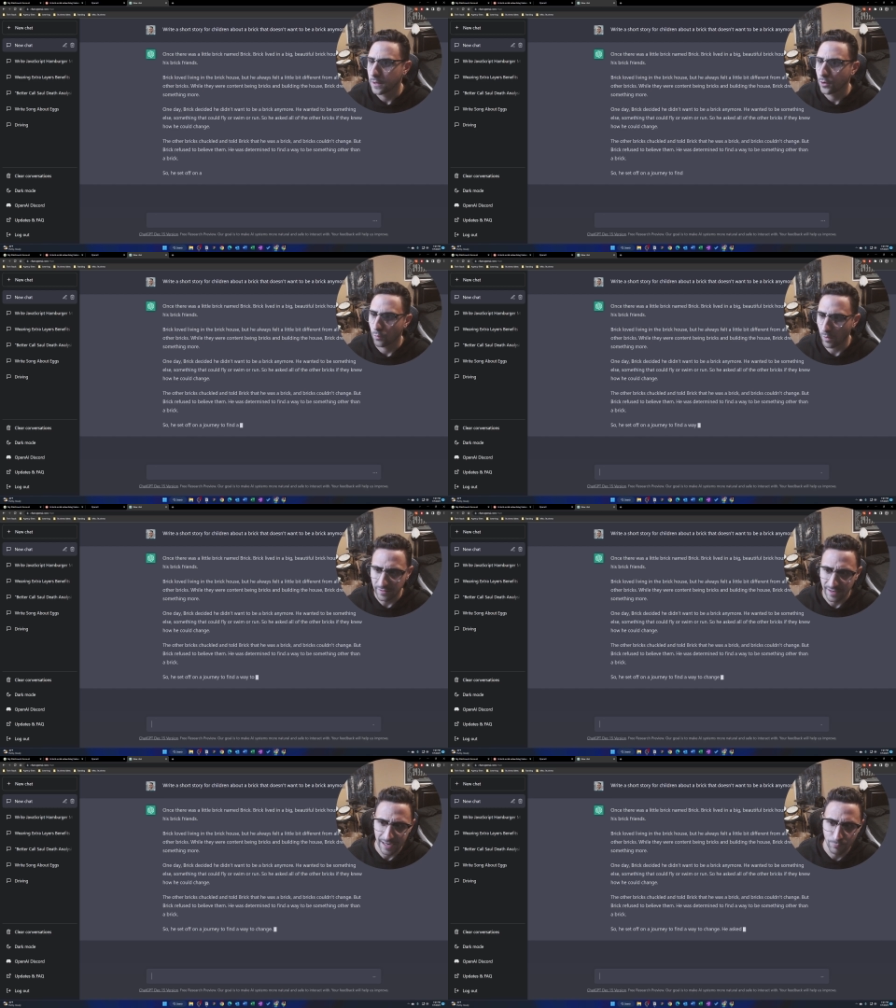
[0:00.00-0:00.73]
One
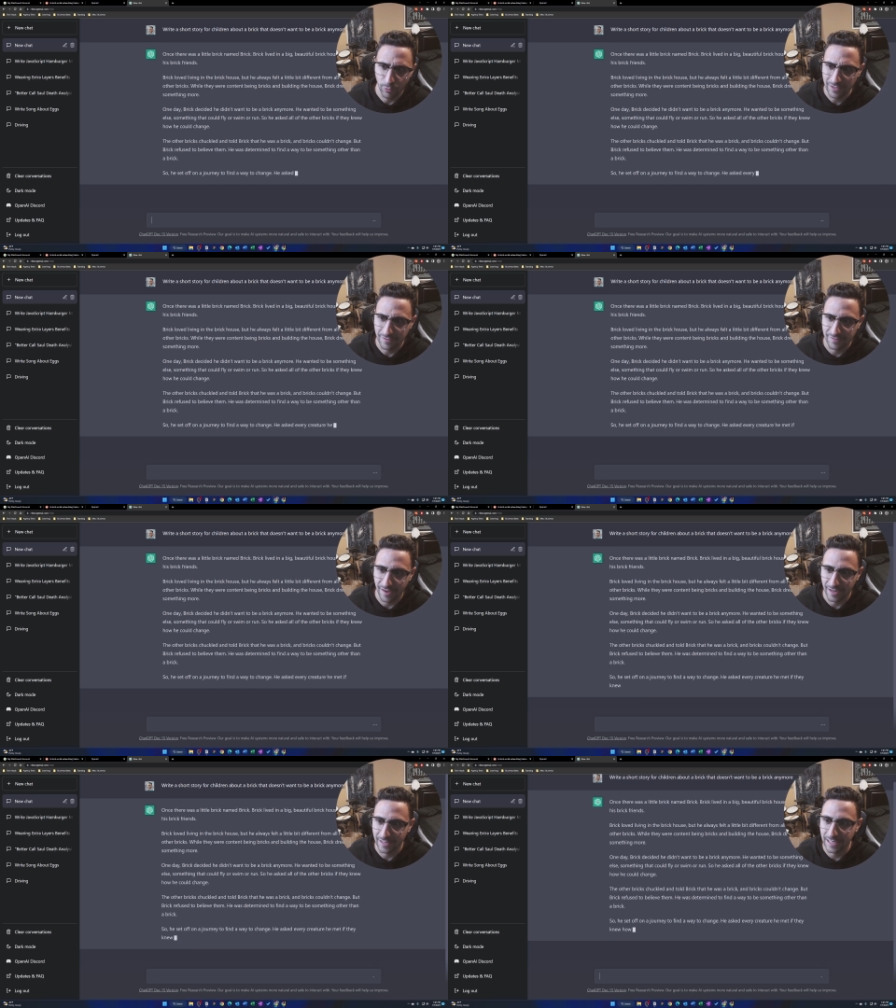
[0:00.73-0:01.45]
day, Brick
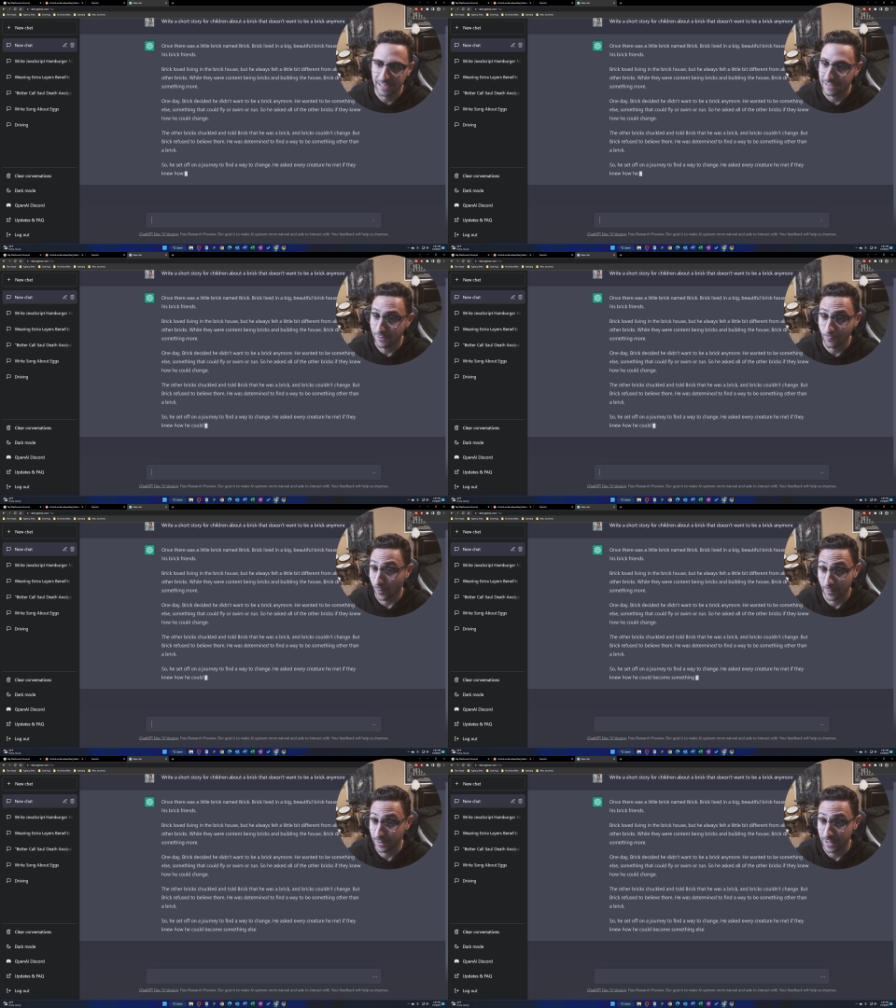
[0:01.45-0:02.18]
decided he didn't want
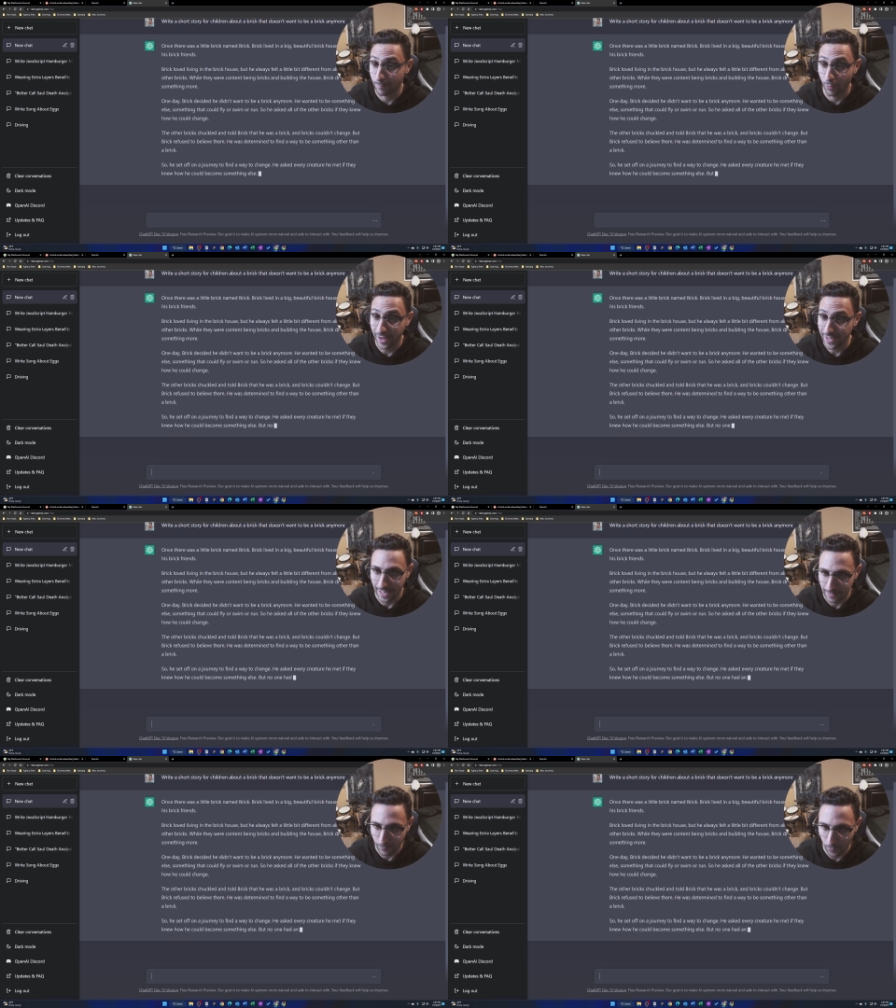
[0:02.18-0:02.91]
to be a brick
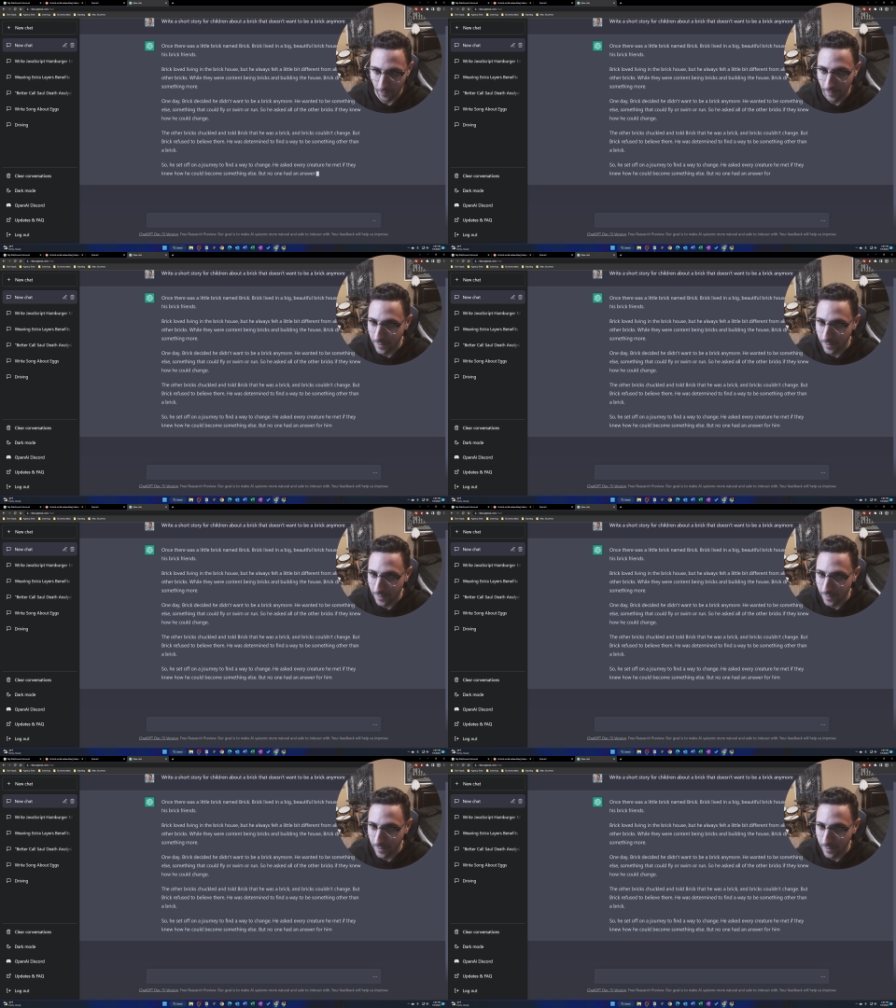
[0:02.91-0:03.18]
anymore.